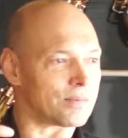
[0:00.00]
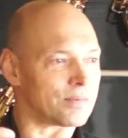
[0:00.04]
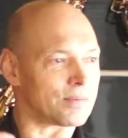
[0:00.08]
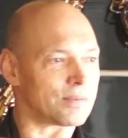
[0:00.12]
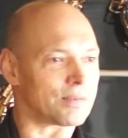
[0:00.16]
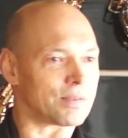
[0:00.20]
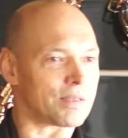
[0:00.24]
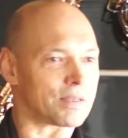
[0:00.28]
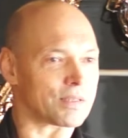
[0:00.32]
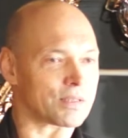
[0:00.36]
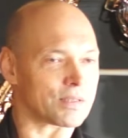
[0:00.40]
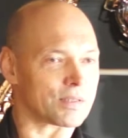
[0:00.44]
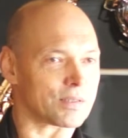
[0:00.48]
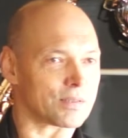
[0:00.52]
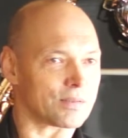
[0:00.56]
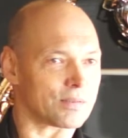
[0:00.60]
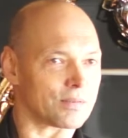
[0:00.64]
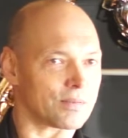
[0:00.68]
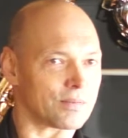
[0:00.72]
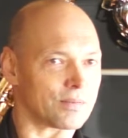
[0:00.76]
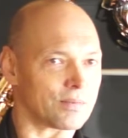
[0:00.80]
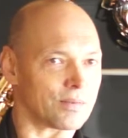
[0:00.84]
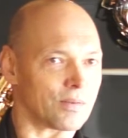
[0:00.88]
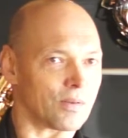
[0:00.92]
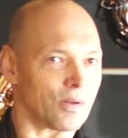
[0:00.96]
there's
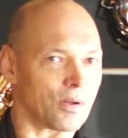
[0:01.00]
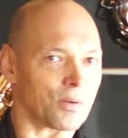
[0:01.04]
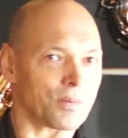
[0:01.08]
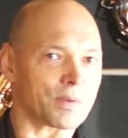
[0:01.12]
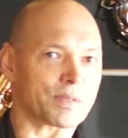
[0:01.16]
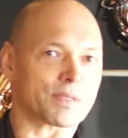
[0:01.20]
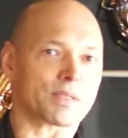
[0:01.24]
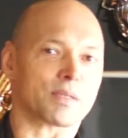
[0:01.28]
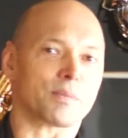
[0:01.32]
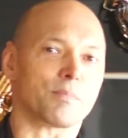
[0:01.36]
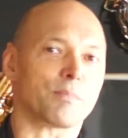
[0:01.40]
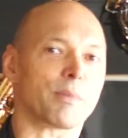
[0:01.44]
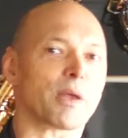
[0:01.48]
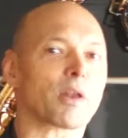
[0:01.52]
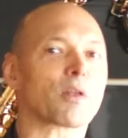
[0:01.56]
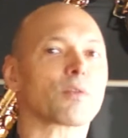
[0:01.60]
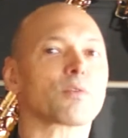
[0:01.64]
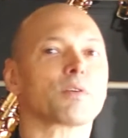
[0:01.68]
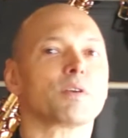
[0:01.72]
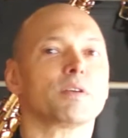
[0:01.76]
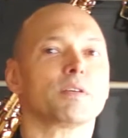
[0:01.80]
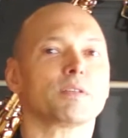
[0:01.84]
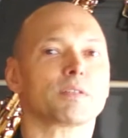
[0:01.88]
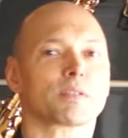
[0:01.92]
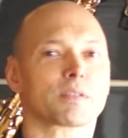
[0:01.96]
always the
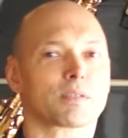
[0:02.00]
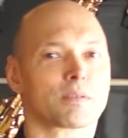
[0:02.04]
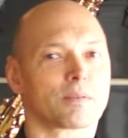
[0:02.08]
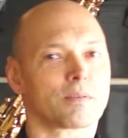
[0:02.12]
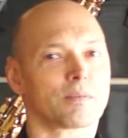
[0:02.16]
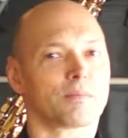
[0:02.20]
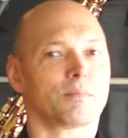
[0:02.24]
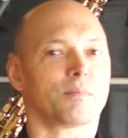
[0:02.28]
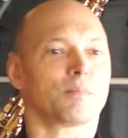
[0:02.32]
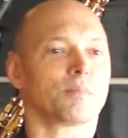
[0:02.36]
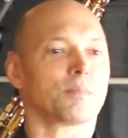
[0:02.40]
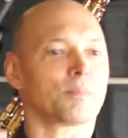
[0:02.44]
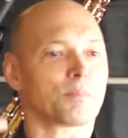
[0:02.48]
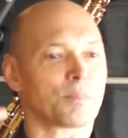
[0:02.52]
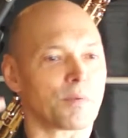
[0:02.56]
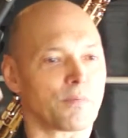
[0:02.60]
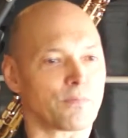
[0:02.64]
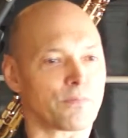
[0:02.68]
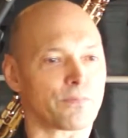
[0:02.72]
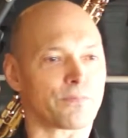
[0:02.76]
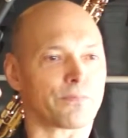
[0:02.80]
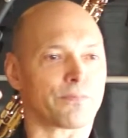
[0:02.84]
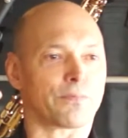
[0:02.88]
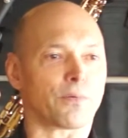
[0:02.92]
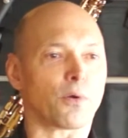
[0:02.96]
melody is
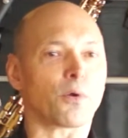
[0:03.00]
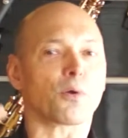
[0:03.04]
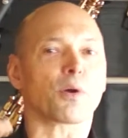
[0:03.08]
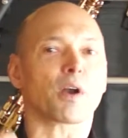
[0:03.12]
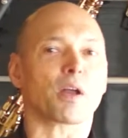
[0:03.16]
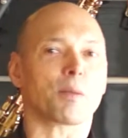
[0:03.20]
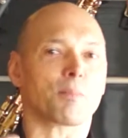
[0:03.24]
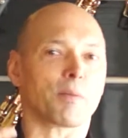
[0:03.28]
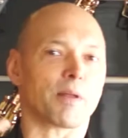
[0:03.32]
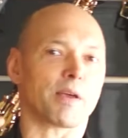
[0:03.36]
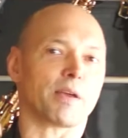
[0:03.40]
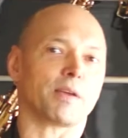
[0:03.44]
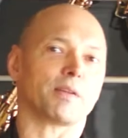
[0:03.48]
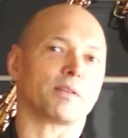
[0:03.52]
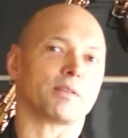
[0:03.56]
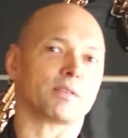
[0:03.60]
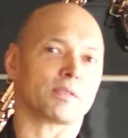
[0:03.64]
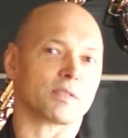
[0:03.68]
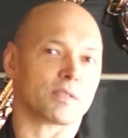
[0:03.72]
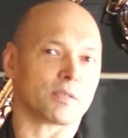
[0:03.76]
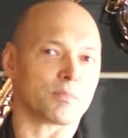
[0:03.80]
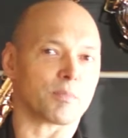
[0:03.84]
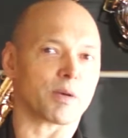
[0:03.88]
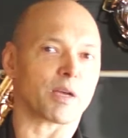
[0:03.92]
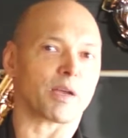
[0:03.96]
before I play it, is
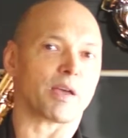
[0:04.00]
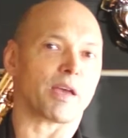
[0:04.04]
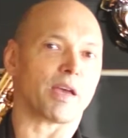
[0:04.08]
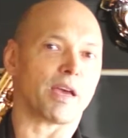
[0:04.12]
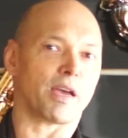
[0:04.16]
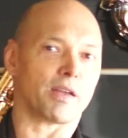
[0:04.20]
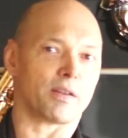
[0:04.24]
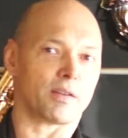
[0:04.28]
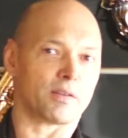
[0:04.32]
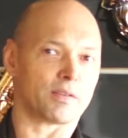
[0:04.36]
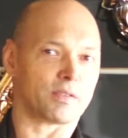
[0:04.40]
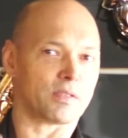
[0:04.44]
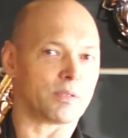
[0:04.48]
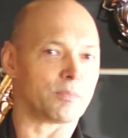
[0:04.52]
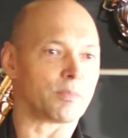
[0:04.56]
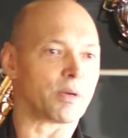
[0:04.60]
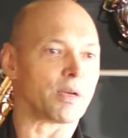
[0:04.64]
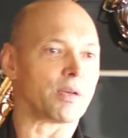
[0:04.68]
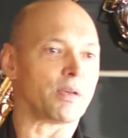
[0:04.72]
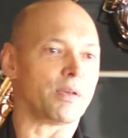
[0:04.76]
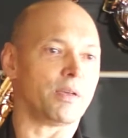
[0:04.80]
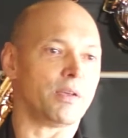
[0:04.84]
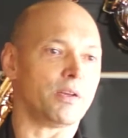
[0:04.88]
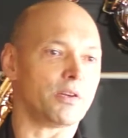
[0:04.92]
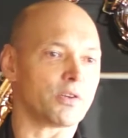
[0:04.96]
in my head, it's in
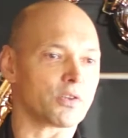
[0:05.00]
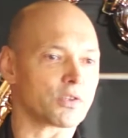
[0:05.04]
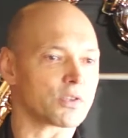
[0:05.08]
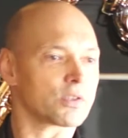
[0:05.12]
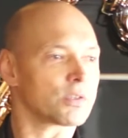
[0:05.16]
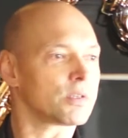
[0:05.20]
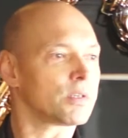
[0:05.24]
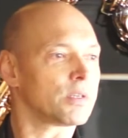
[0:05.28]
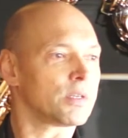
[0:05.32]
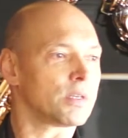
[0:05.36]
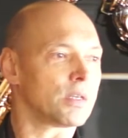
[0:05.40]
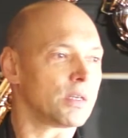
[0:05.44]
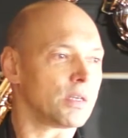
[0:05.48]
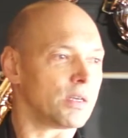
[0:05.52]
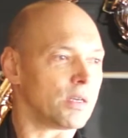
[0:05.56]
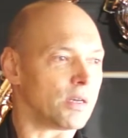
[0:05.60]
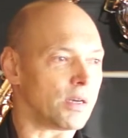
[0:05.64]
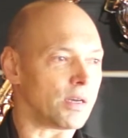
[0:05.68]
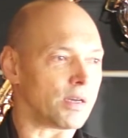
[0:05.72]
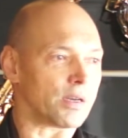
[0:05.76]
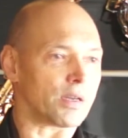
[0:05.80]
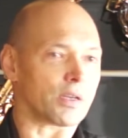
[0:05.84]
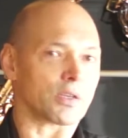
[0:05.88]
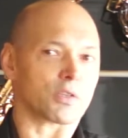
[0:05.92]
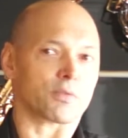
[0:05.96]
my ears,
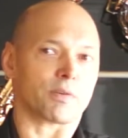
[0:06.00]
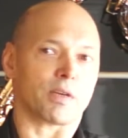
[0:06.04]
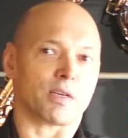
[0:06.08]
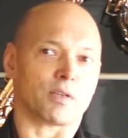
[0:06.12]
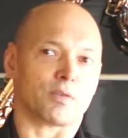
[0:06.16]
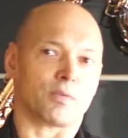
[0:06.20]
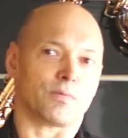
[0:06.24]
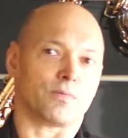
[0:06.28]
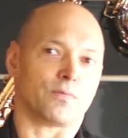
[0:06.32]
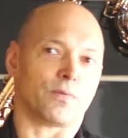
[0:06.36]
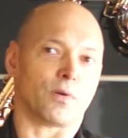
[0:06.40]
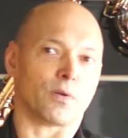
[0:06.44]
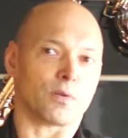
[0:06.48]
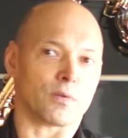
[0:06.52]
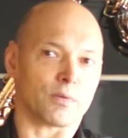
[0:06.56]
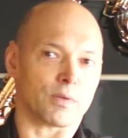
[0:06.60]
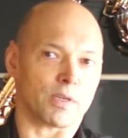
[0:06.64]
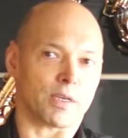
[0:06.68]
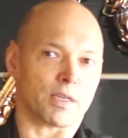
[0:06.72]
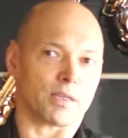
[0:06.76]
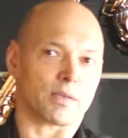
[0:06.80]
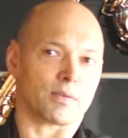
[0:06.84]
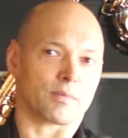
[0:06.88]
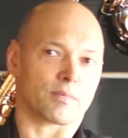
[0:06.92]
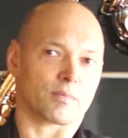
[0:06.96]
and I try to follow
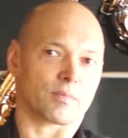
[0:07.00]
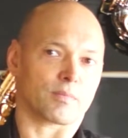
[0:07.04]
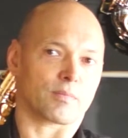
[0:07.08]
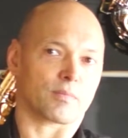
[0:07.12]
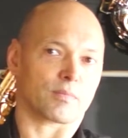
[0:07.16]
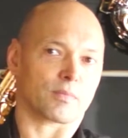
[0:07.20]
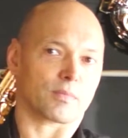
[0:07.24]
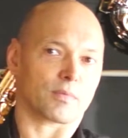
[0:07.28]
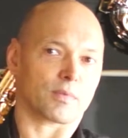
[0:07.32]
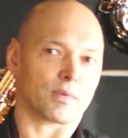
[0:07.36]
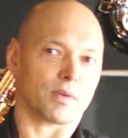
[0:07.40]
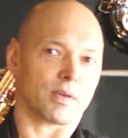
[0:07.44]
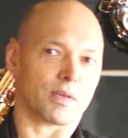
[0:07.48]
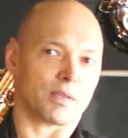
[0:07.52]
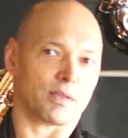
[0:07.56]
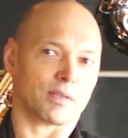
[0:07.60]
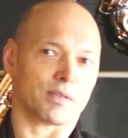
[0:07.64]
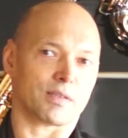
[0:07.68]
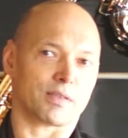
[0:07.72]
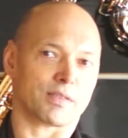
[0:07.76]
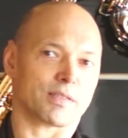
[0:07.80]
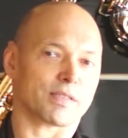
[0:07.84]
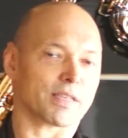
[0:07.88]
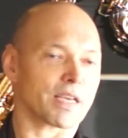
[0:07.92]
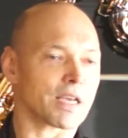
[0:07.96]
that. And at
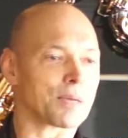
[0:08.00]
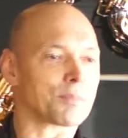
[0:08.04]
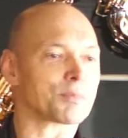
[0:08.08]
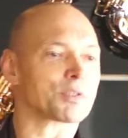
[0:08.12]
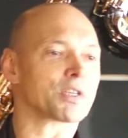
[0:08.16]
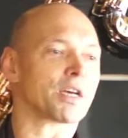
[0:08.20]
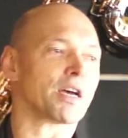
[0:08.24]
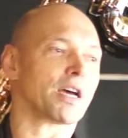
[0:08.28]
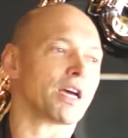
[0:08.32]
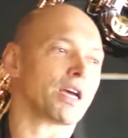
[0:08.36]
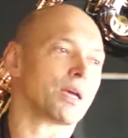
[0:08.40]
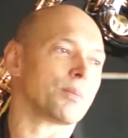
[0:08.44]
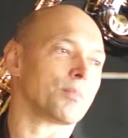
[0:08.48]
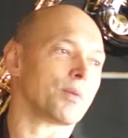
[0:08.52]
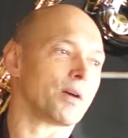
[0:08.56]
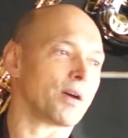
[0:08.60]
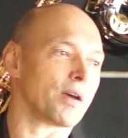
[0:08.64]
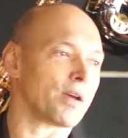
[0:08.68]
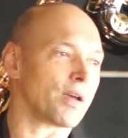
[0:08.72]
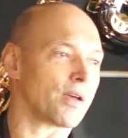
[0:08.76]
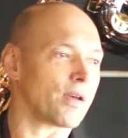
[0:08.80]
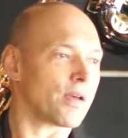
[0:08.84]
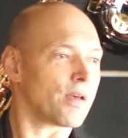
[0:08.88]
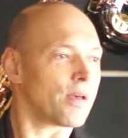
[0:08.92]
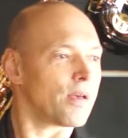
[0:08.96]
the same time, I